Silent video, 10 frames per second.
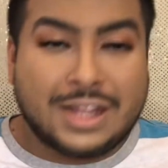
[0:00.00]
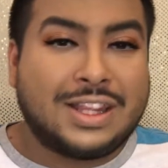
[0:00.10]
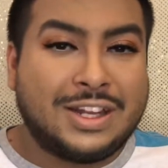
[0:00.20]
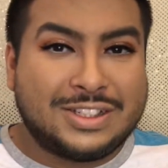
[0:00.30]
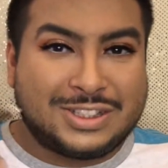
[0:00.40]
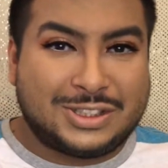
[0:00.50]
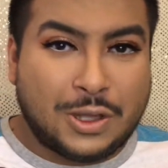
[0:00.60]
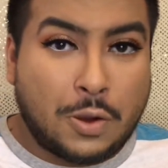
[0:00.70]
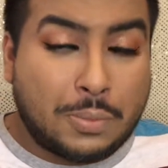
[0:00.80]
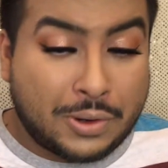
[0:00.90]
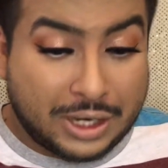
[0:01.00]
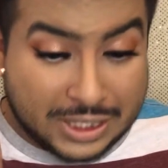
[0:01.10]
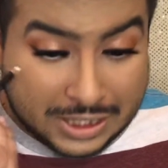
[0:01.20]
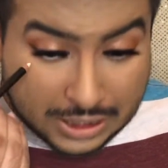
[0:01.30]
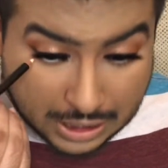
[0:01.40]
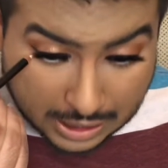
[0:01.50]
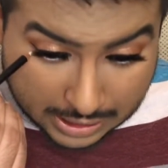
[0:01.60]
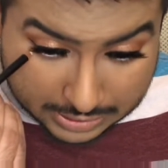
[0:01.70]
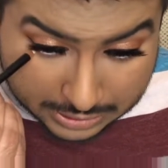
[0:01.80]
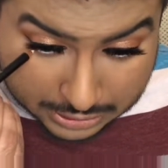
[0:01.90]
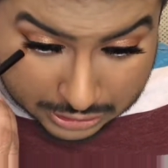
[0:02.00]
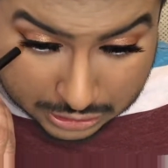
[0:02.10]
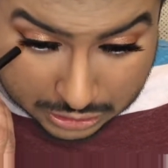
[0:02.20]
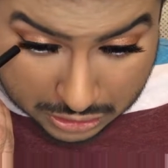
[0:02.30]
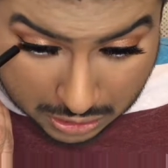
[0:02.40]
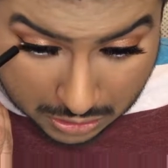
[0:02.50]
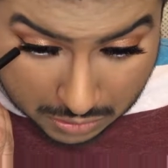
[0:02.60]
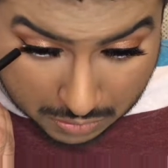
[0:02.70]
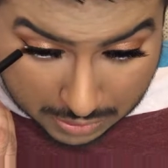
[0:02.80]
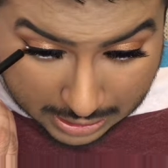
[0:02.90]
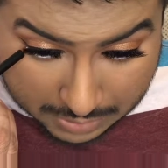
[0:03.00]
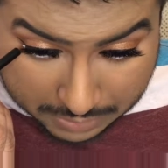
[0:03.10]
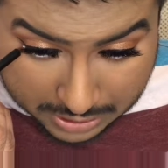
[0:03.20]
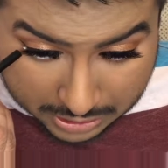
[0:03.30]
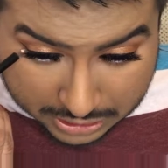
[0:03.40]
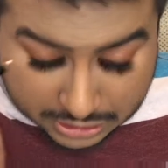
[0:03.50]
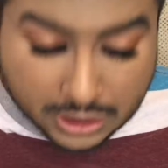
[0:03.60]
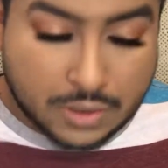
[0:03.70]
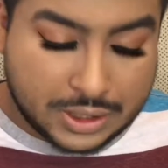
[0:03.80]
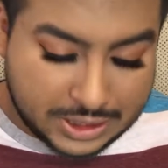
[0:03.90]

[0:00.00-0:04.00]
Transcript: That looks so pretty and it went on so